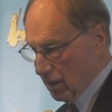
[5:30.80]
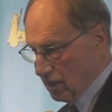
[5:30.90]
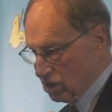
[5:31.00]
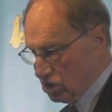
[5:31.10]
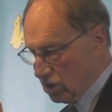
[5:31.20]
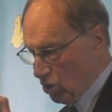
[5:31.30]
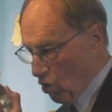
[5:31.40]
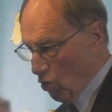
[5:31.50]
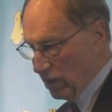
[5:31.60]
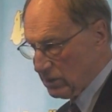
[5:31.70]
And she'd
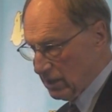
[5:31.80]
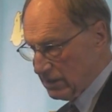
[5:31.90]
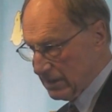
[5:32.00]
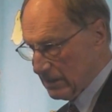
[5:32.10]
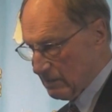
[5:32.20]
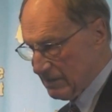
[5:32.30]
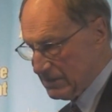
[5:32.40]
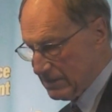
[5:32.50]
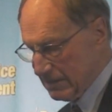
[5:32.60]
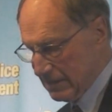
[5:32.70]
always answer the
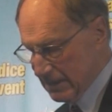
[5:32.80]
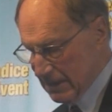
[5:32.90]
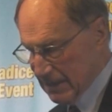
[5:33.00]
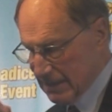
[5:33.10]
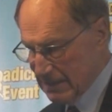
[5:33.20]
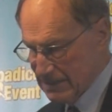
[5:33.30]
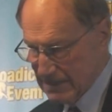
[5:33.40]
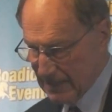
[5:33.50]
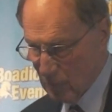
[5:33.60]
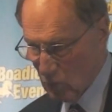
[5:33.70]
question in the
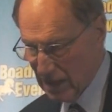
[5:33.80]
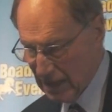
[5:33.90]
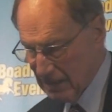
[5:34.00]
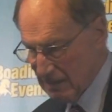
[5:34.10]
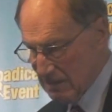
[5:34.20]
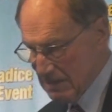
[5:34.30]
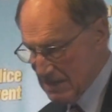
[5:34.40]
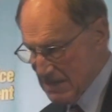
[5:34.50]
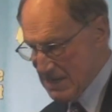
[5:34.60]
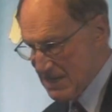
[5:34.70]
same way.
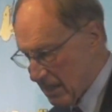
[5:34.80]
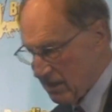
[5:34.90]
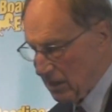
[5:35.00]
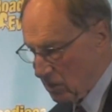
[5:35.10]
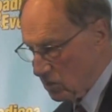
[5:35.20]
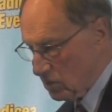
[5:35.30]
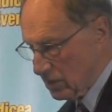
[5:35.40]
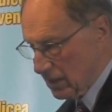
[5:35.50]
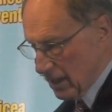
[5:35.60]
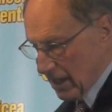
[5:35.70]
Nothing
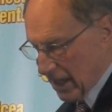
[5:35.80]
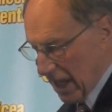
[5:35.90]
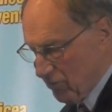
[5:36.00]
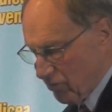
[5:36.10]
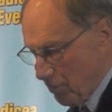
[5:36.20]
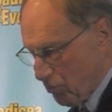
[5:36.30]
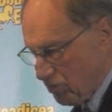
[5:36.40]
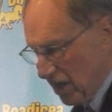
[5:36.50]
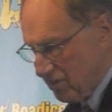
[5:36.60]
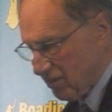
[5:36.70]
good came of the
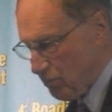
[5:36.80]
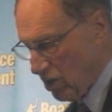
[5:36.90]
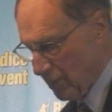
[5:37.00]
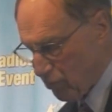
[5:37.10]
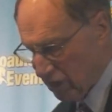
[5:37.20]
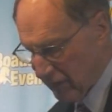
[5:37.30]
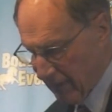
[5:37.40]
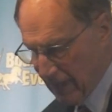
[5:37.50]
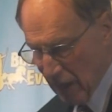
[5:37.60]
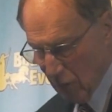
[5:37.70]
death of my brother.
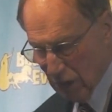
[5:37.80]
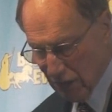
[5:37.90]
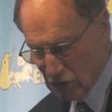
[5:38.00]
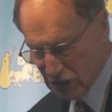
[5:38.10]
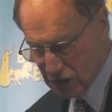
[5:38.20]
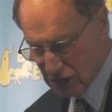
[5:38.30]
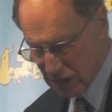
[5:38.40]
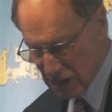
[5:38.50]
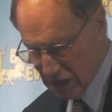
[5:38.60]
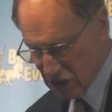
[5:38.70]
And when I was listening to
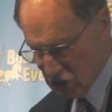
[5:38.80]
Dennis